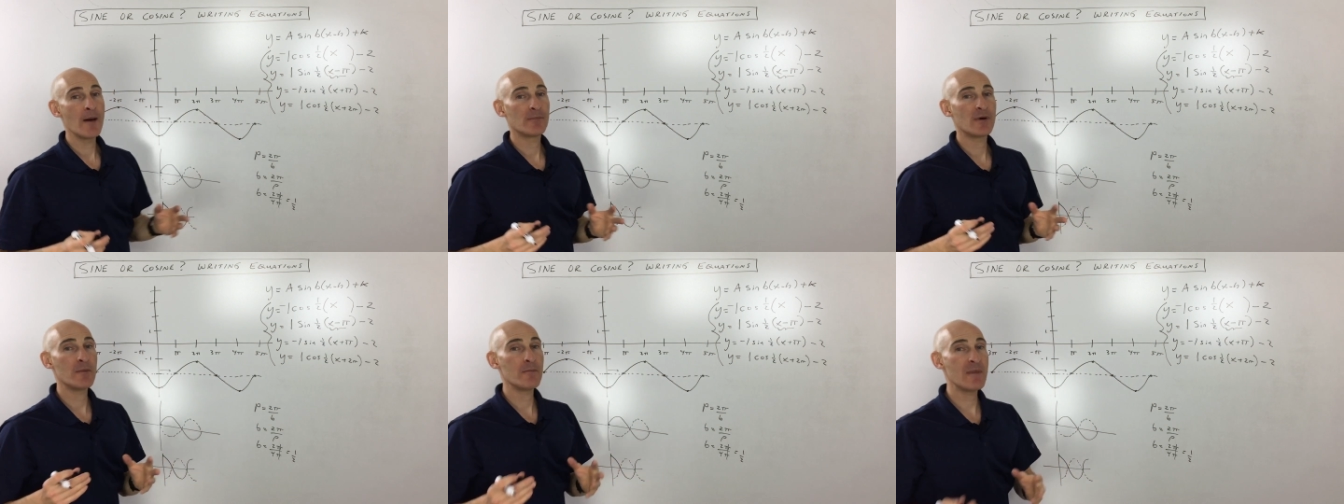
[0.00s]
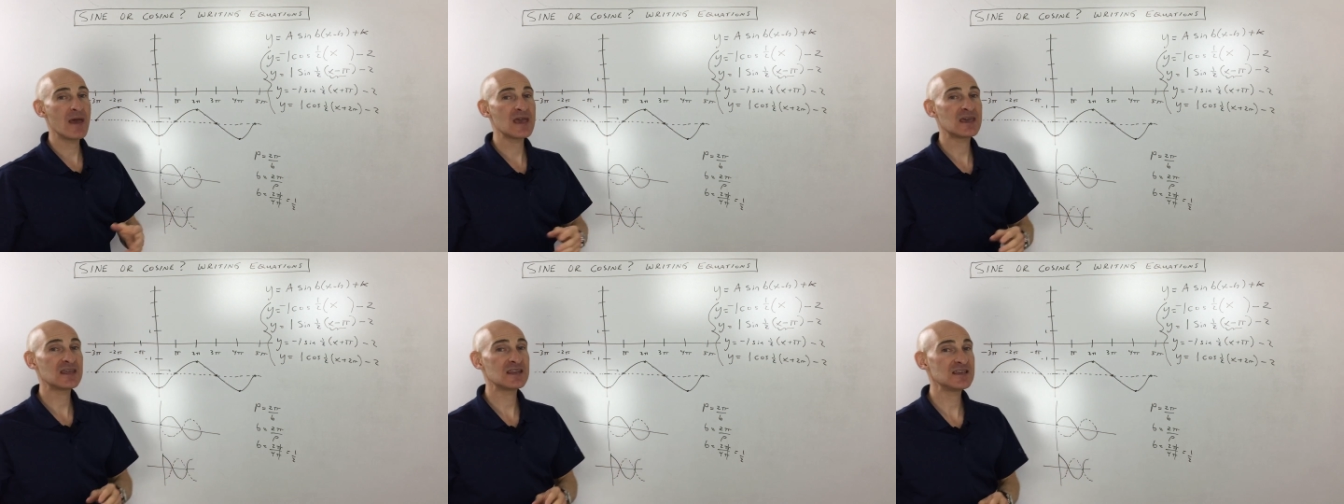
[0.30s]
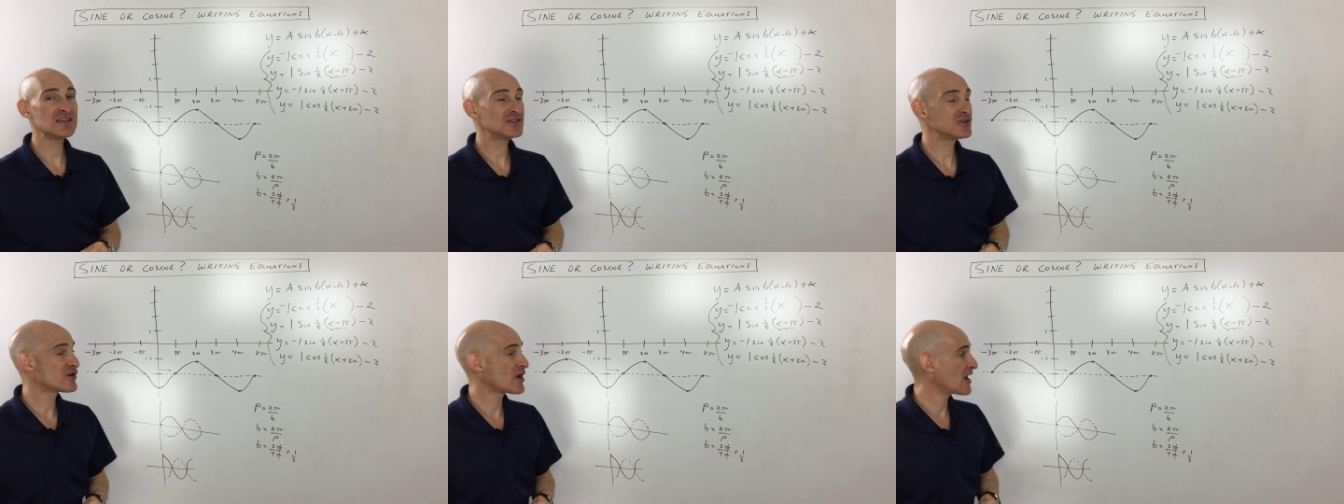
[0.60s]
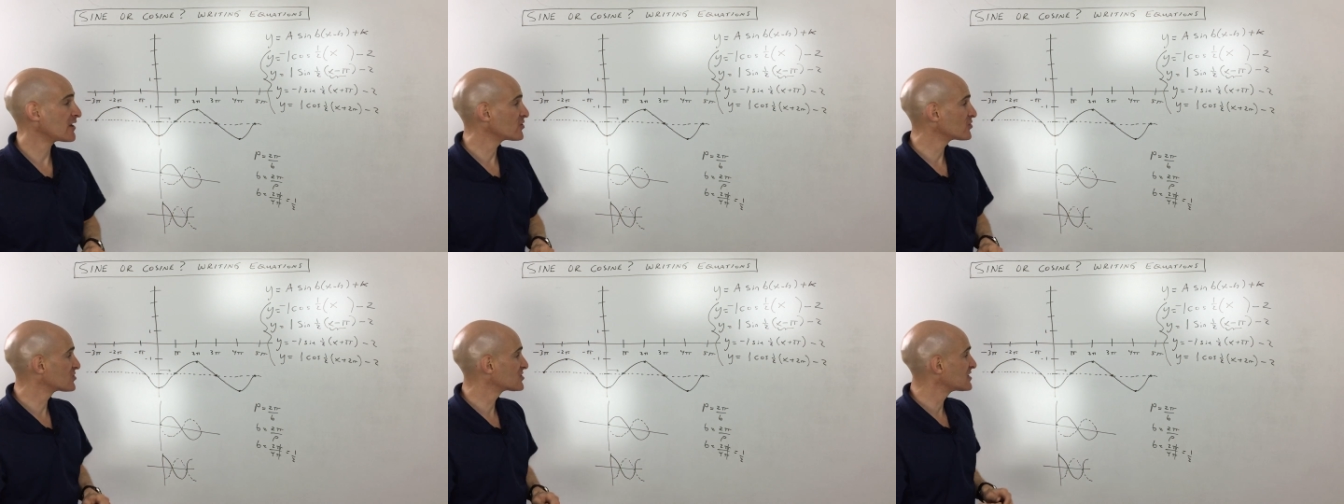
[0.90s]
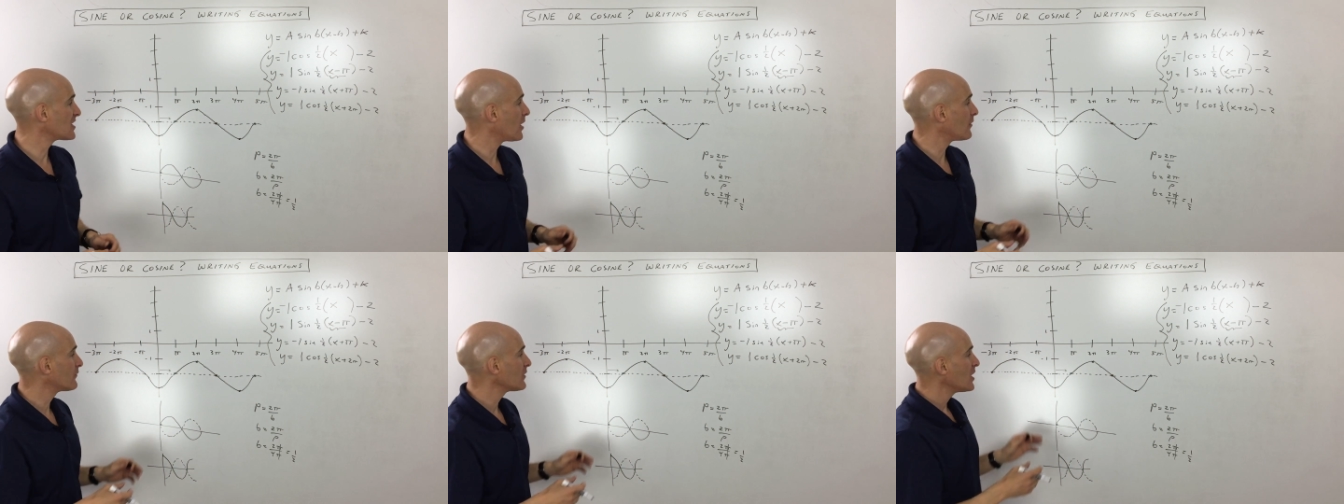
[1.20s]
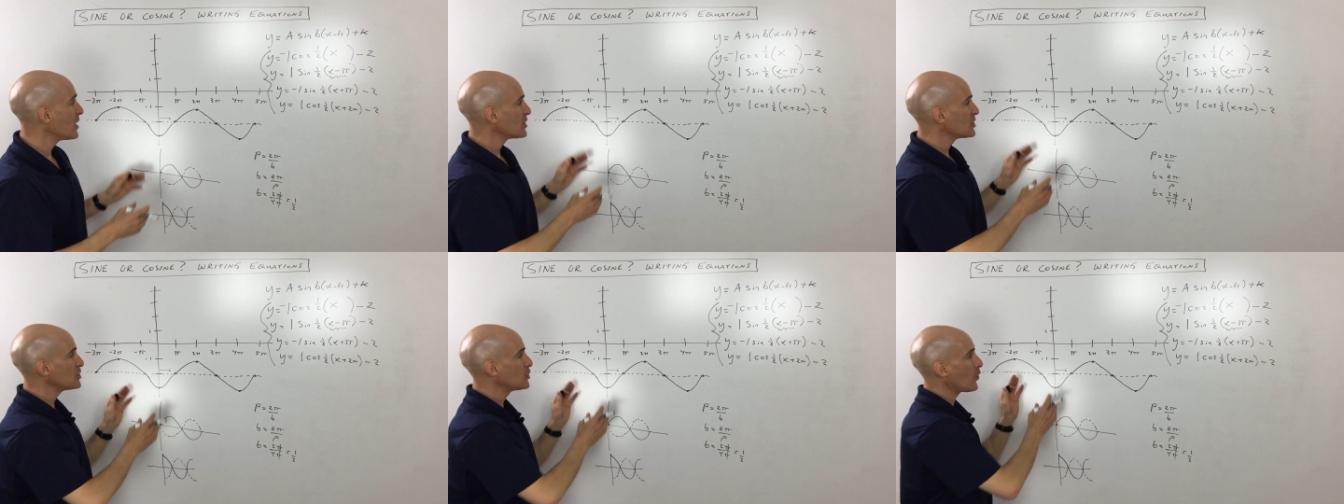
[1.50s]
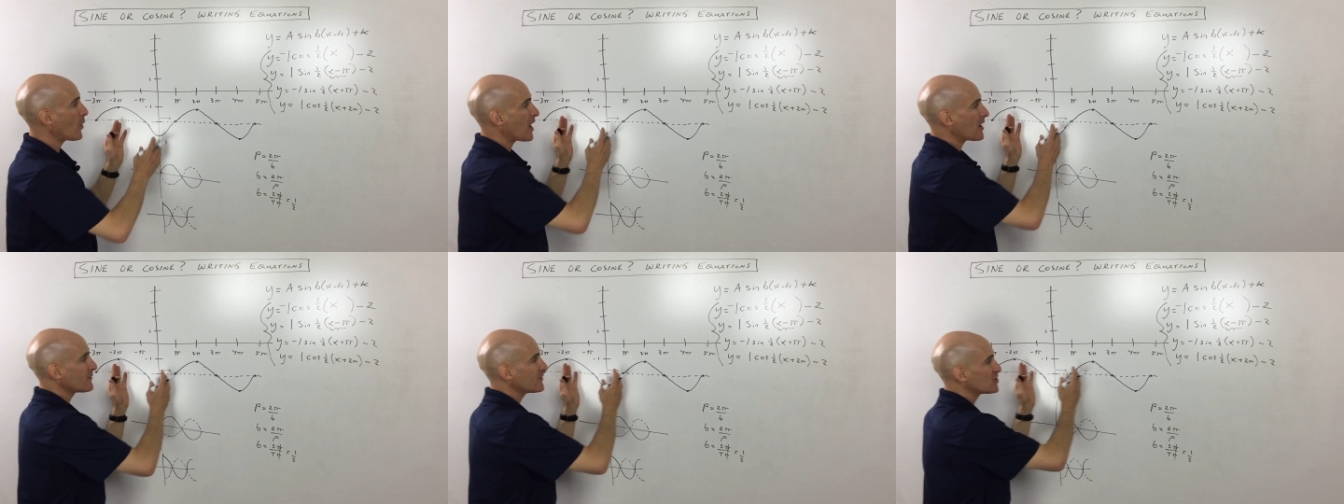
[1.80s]
But make it easier on yourself. You
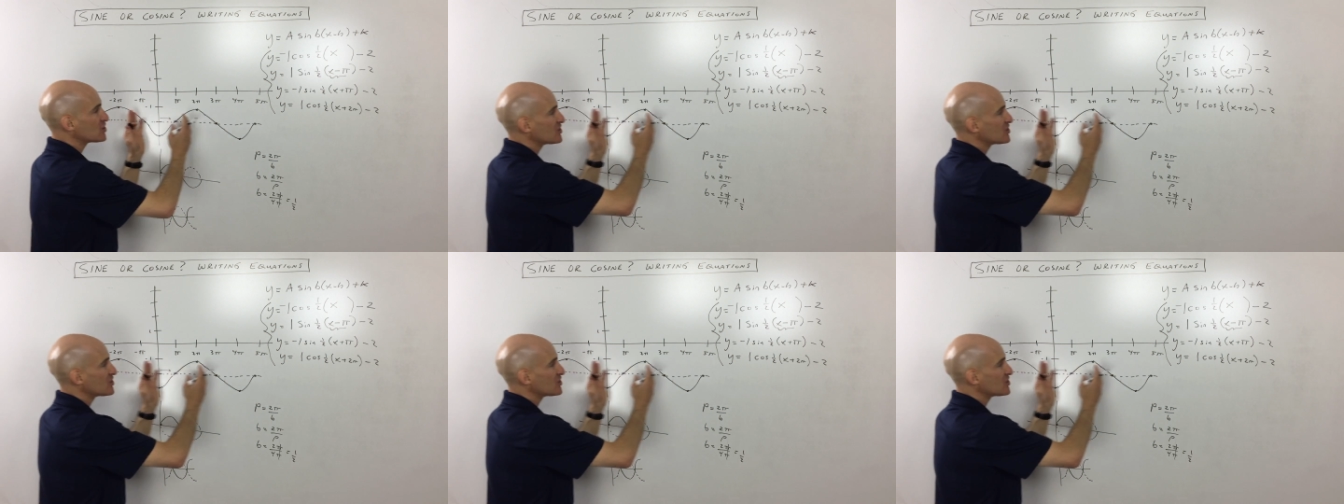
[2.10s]
don't want to be